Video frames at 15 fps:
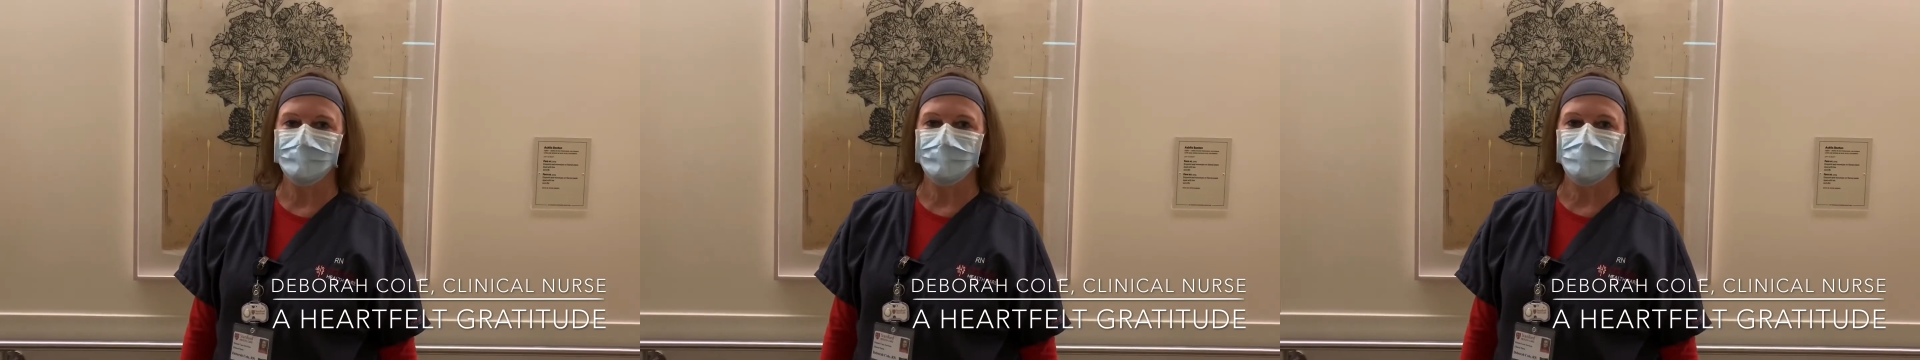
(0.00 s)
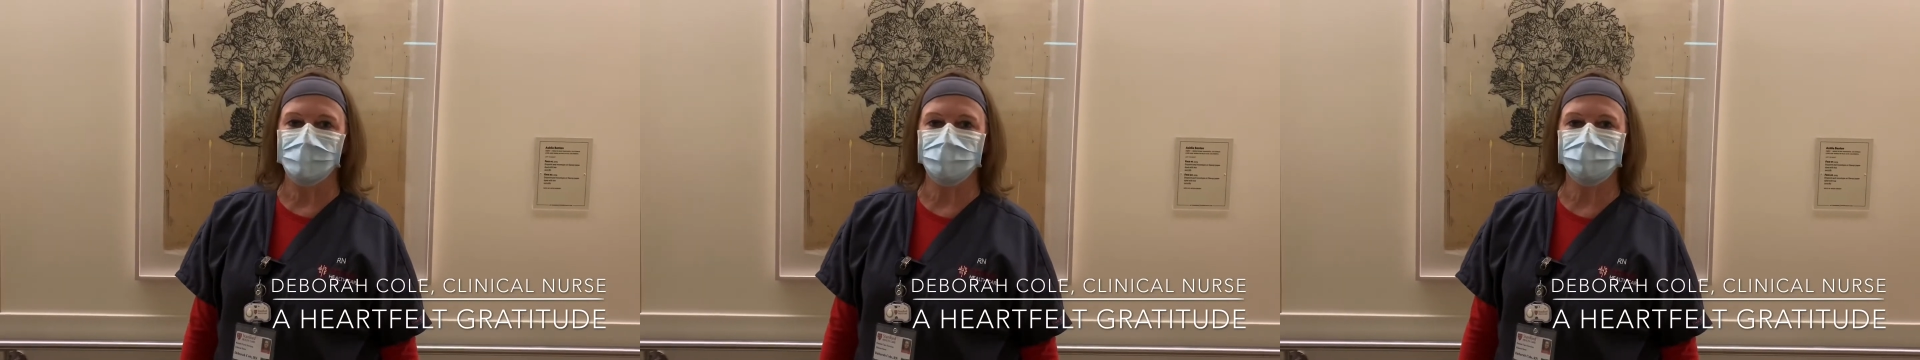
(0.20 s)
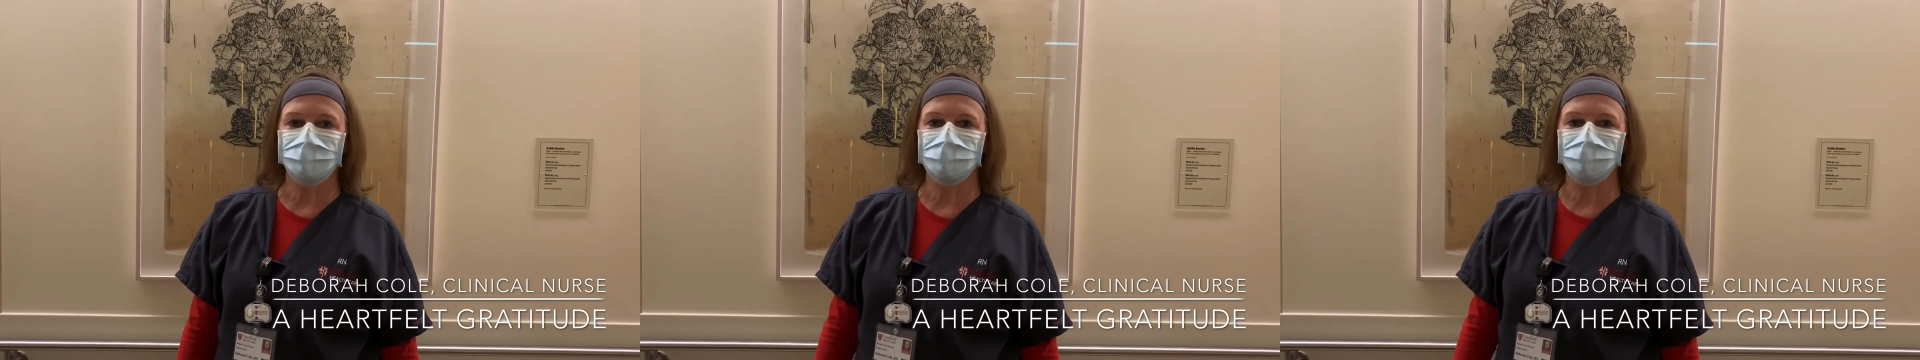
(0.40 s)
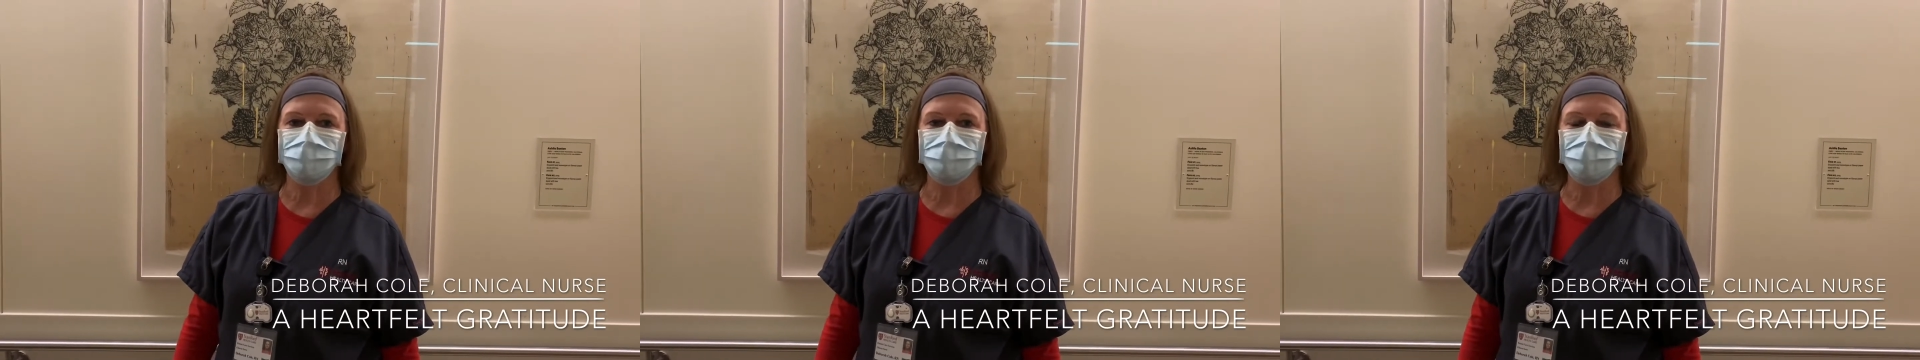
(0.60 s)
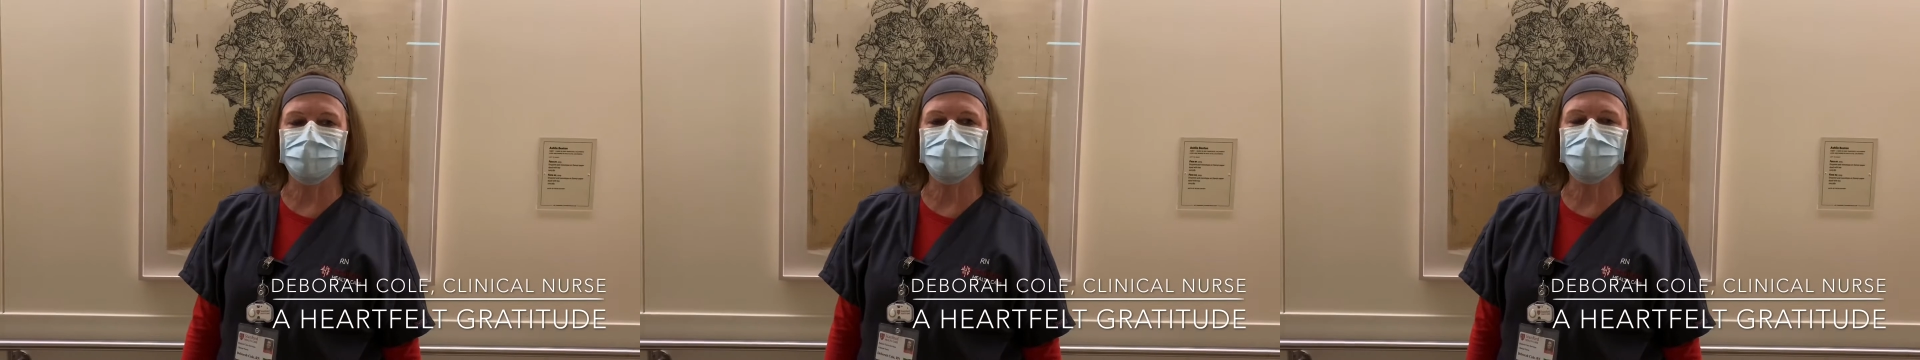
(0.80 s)
It's a
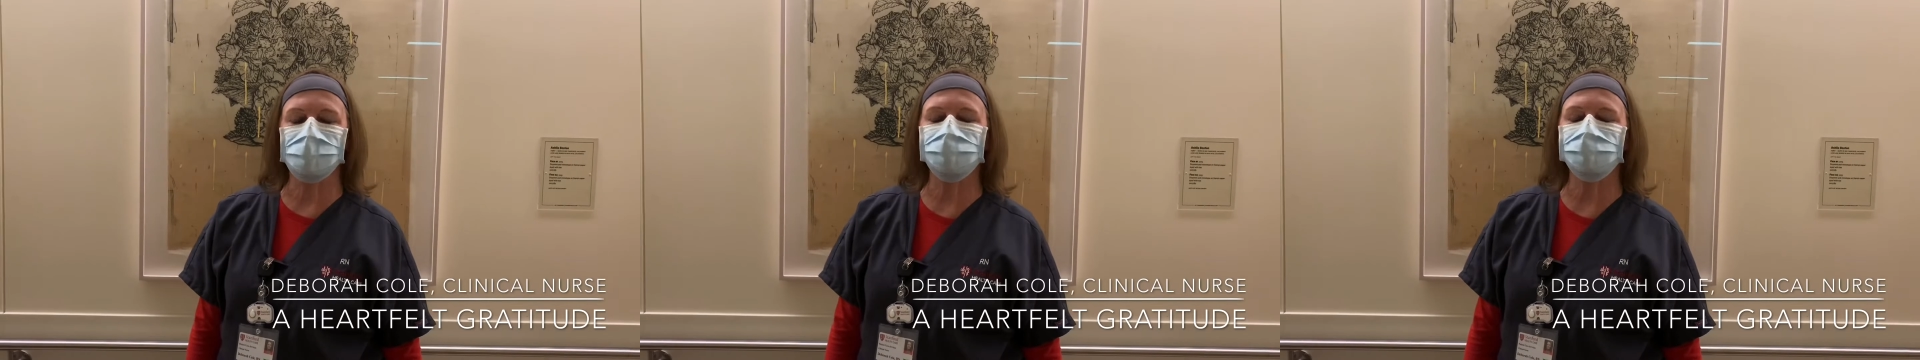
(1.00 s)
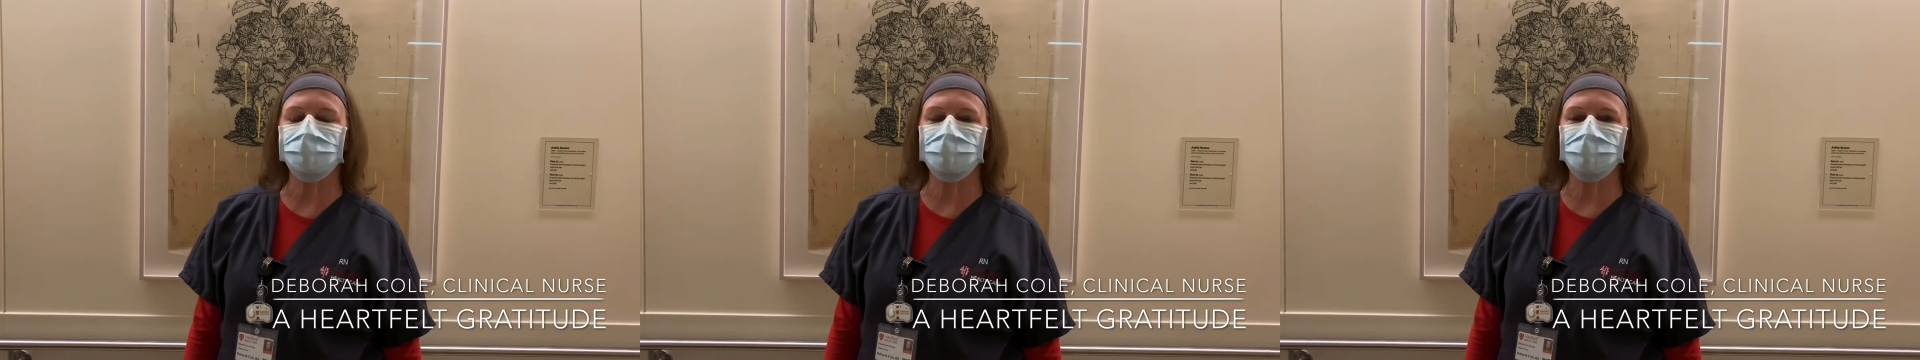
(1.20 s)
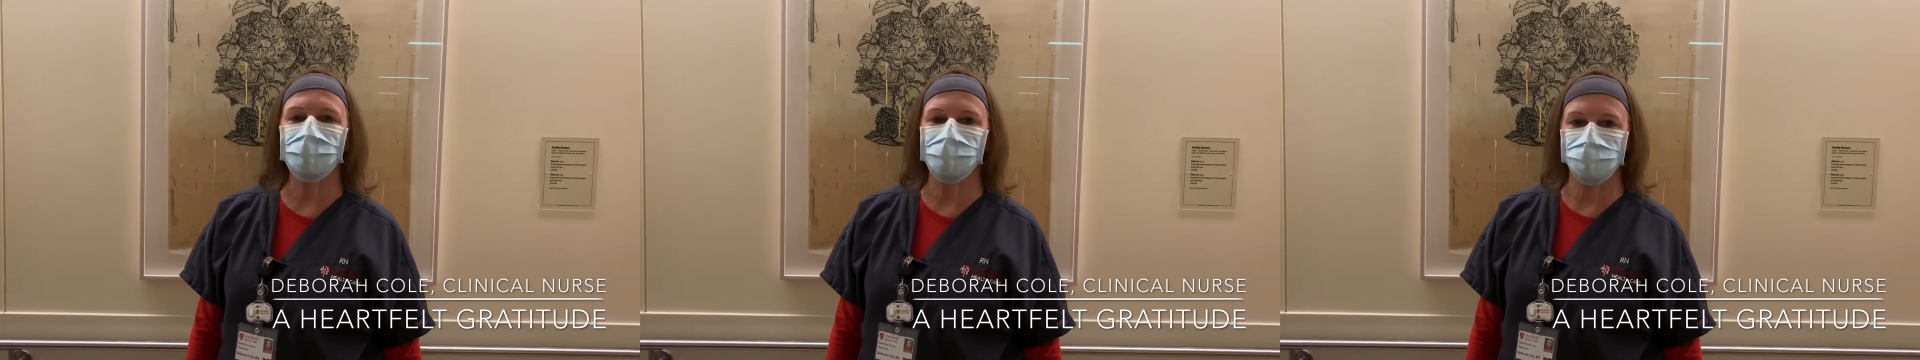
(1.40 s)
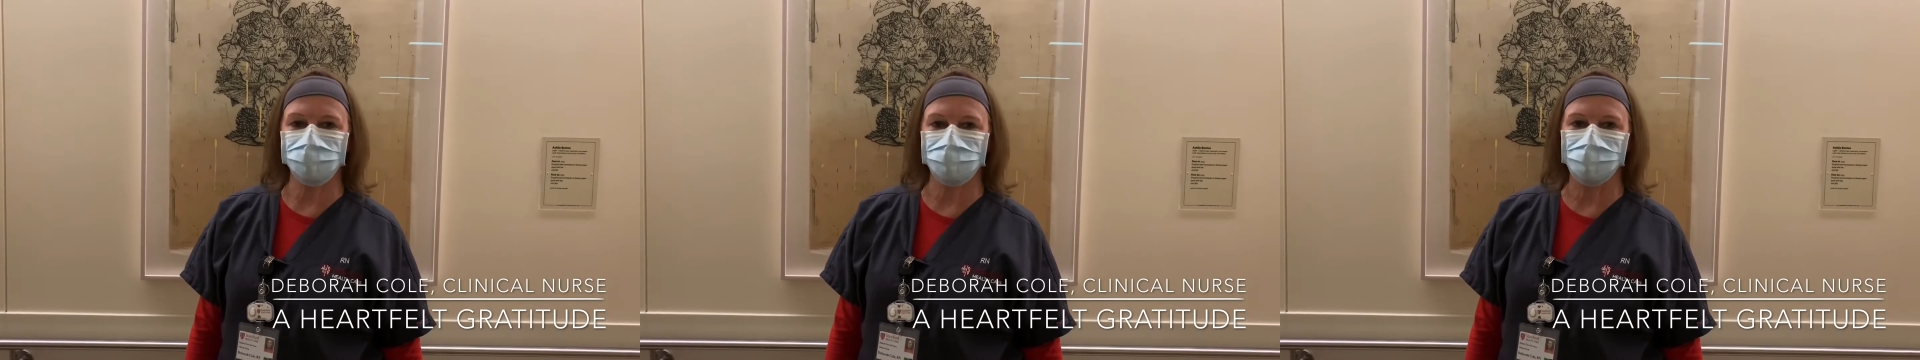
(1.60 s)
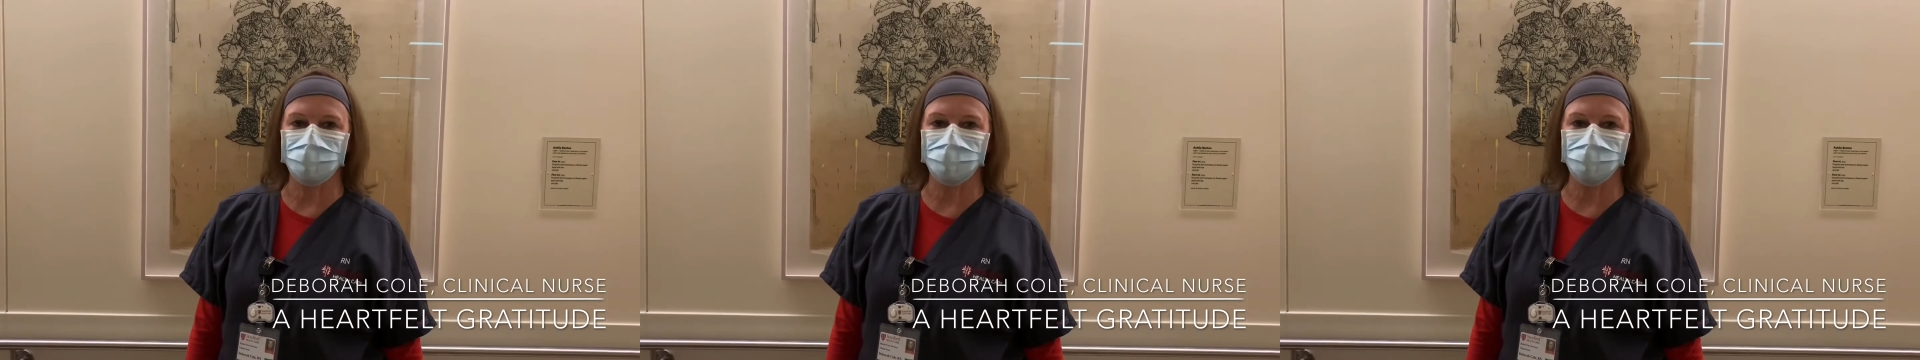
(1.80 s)
fantastic
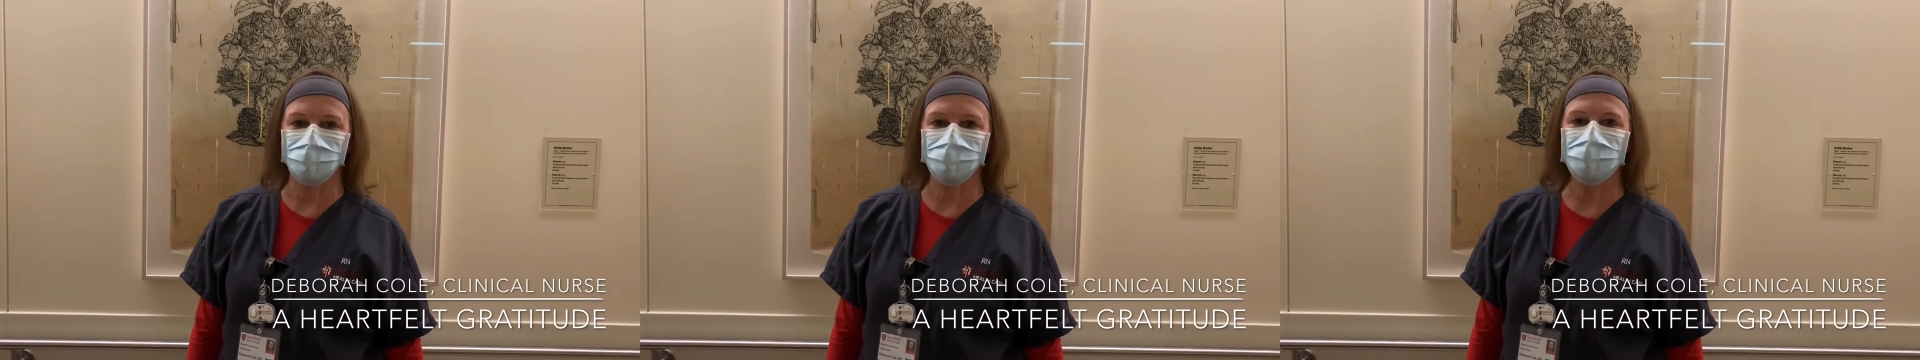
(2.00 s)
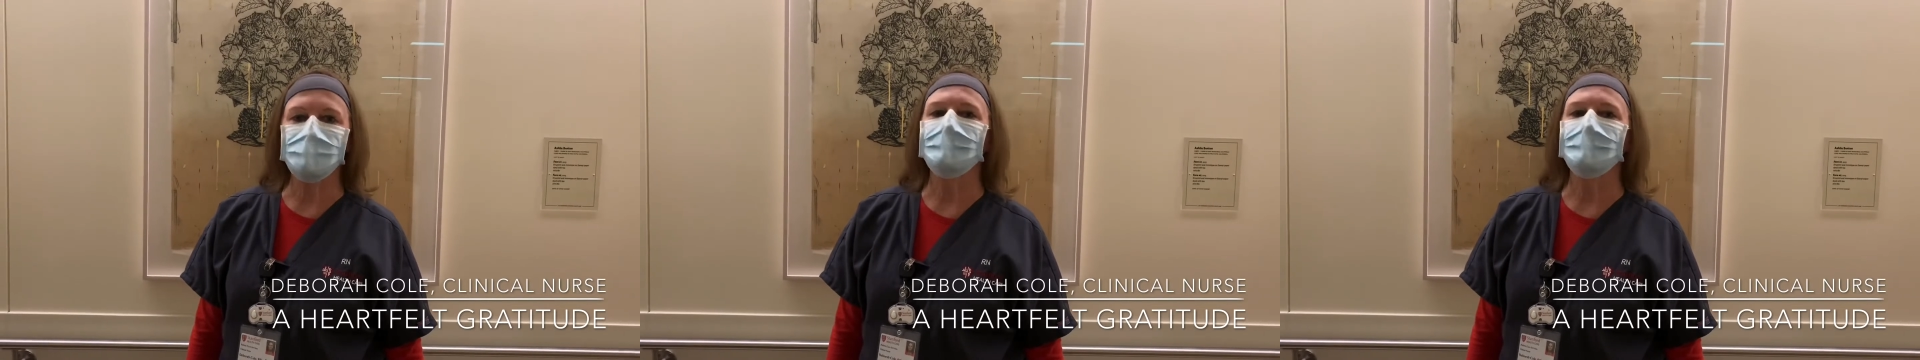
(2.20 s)
hospital